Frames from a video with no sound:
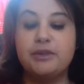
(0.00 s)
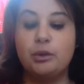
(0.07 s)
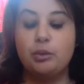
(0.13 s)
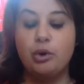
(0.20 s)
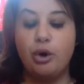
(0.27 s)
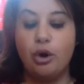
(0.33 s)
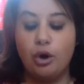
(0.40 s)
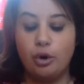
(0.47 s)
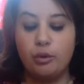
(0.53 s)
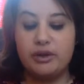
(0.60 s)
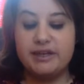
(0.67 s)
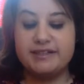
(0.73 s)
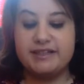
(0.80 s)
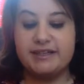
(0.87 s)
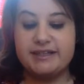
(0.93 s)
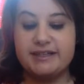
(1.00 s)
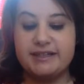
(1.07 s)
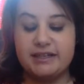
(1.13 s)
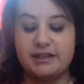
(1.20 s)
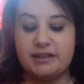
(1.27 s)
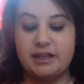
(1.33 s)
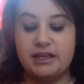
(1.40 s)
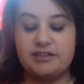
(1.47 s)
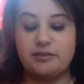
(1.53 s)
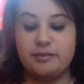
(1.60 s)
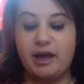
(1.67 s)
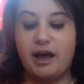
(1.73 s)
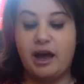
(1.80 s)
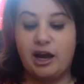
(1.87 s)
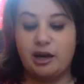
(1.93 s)
will always see things from
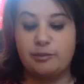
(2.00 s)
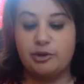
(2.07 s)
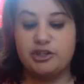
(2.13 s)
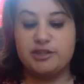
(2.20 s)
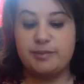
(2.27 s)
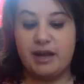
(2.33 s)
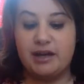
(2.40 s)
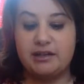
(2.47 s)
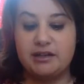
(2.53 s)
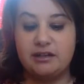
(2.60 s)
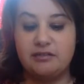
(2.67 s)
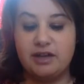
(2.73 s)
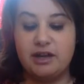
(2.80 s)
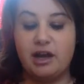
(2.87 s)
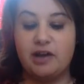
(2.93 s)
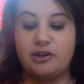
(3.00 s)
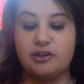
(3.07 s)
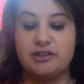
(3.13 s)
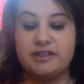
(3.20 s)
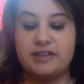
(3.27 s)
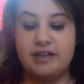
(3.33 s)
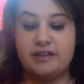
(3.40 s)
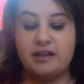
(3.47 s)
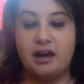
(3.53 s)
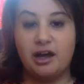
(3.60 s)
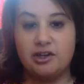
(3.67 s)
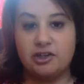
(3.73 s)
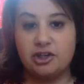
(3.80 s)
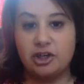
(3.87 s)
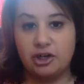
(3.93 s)
that higher perspective and understand the
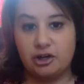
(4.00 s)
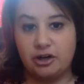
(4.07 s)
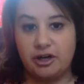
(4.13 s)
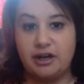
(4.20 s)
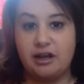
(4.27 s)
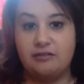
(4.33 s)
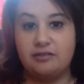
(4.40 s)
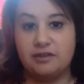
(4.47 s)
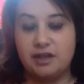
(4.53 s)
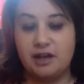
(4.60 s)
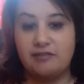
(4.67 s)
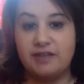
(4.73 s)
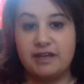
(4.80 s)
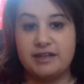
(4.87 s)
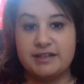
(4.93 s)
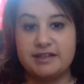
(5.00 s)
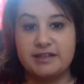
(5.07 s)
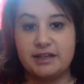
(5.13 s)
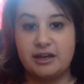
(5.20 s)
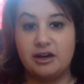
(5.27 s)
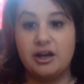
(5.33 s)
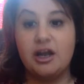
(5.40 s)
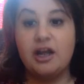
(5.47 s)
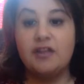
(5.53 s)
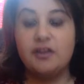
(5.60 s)
undercurrent of love that is there.